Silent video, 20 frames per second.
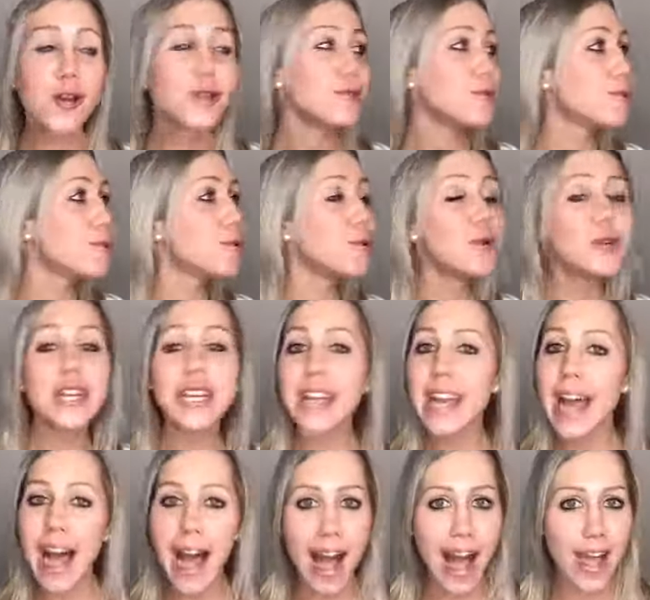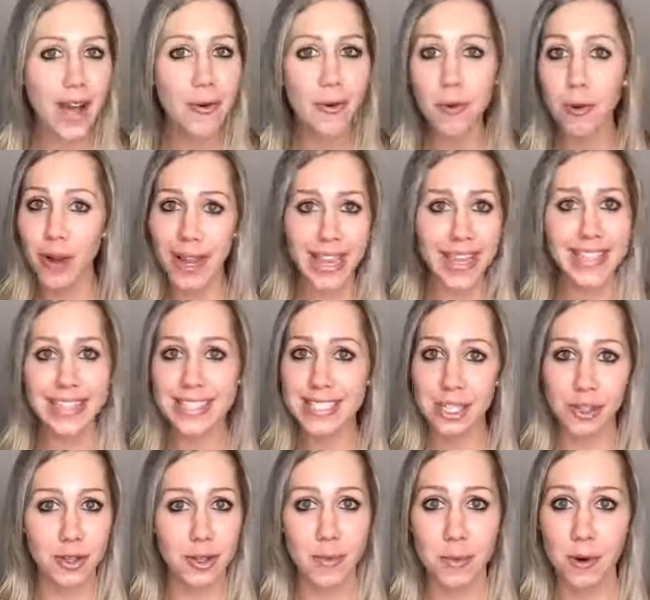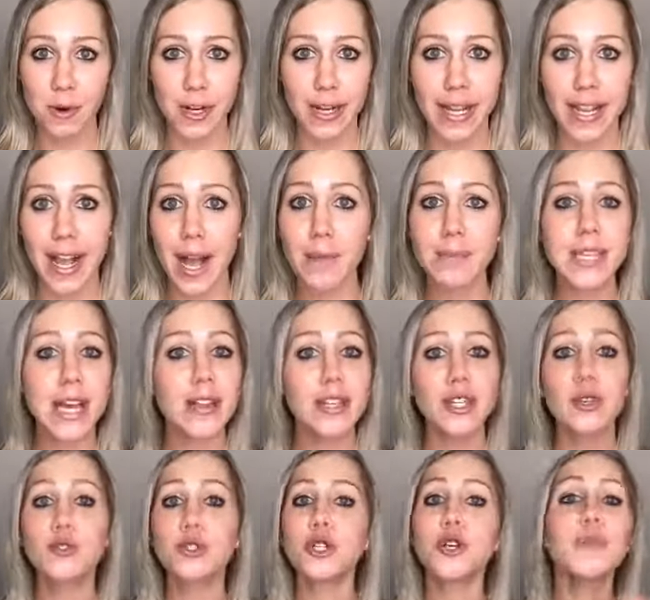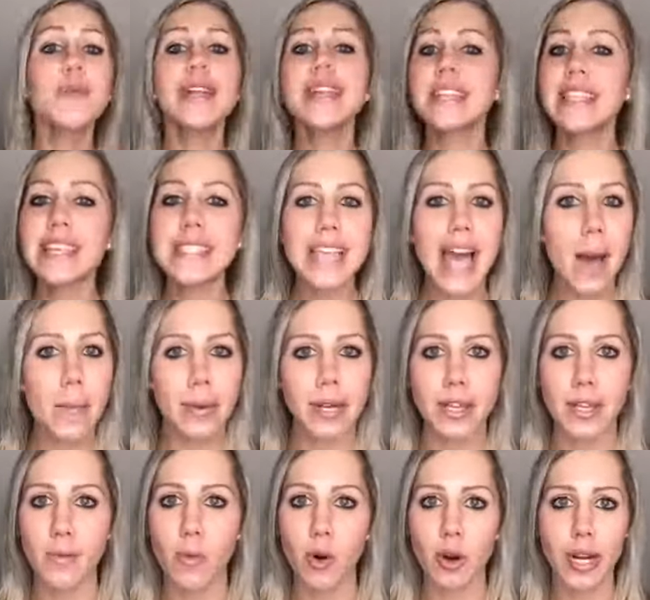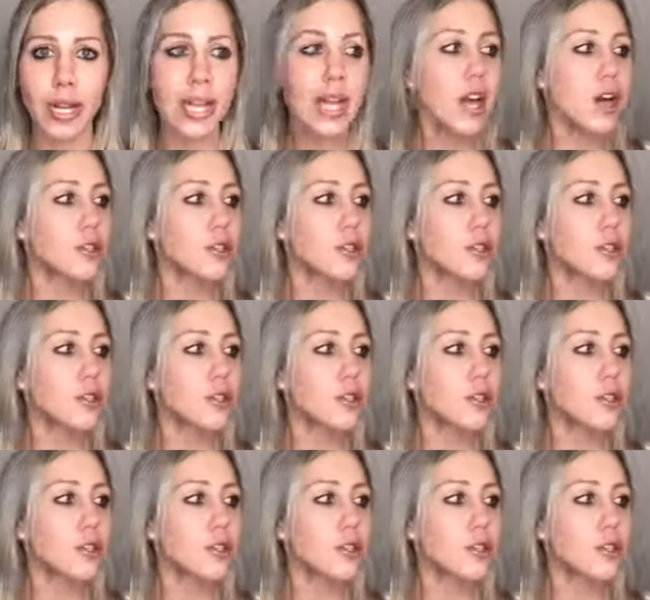Do not wait until the morning. I'm telling you, too many things happen in the morning.